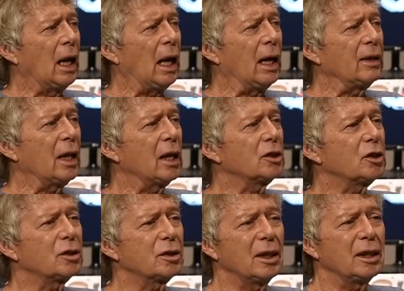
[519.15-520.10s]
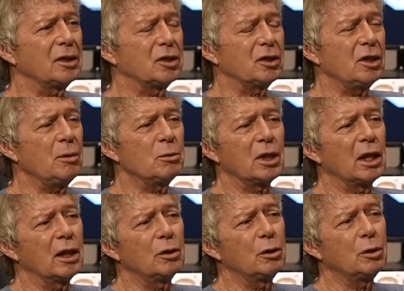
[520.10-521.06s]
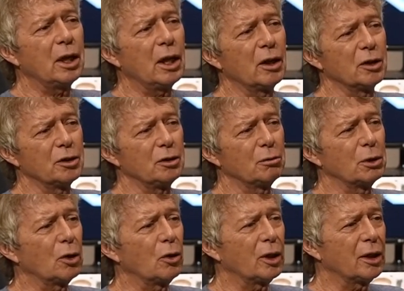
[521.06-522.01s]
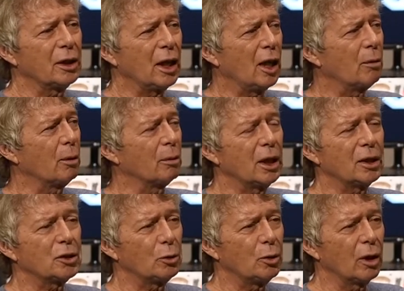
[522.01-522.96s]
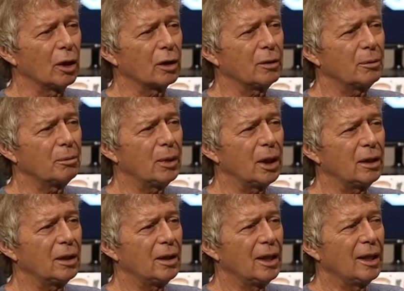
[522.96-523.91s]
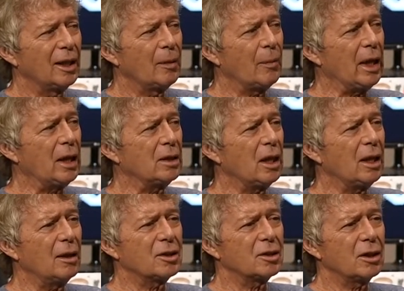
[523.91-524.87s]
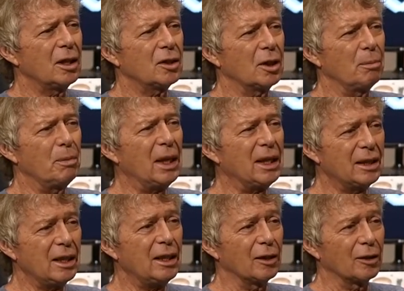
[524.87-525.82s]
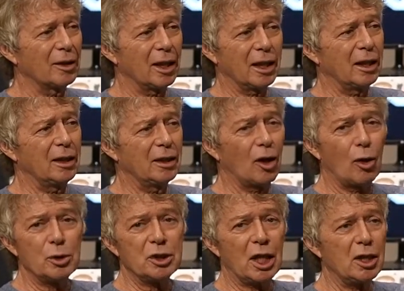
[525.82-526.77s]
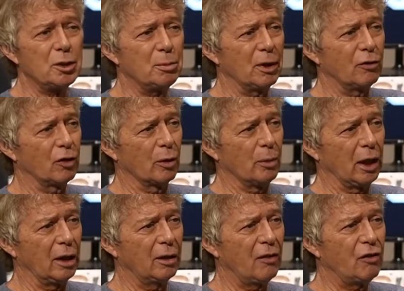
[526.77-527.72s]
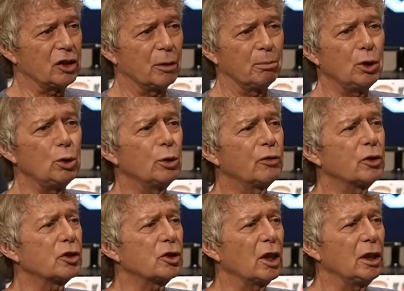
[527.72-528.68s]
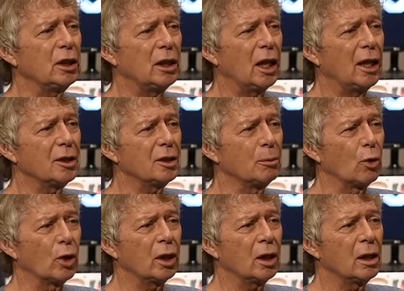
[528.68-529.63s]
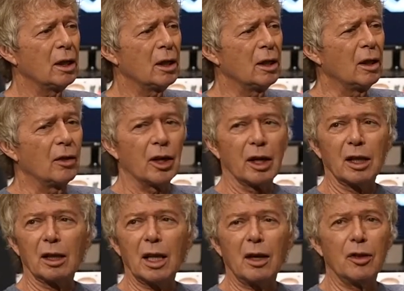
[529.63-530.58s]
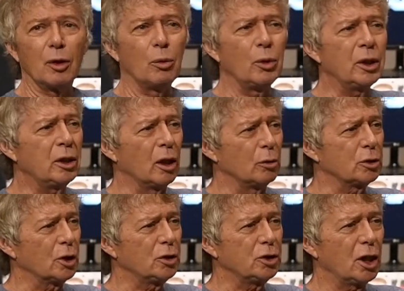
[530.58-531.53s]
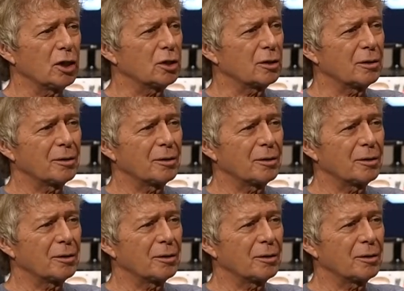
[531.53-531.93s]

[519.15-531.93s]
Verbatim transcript: and that's, it seems like who cares? You're recording an album, get to work. But it, it's, it's a big deal, like, and it always has been for me. If it's right. a beautiful sunny day in the morning, the, the windows are just